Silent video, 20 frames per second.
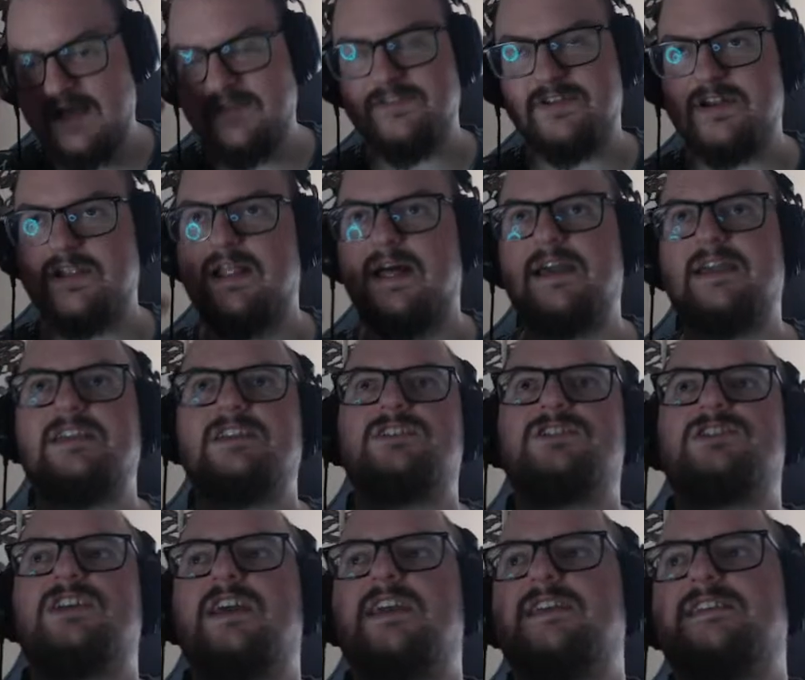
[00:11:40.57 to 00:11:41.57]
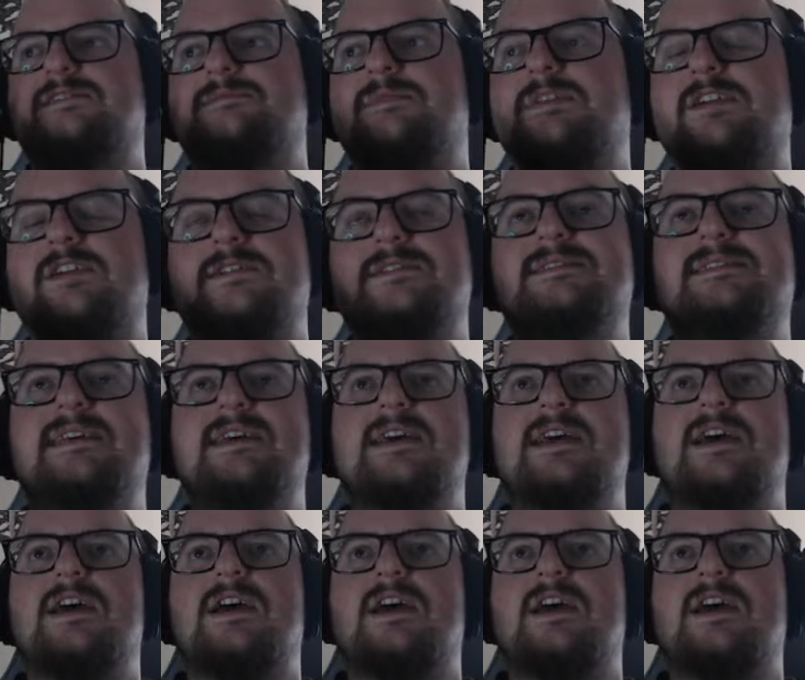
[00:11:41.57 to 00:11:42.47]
underlying shades because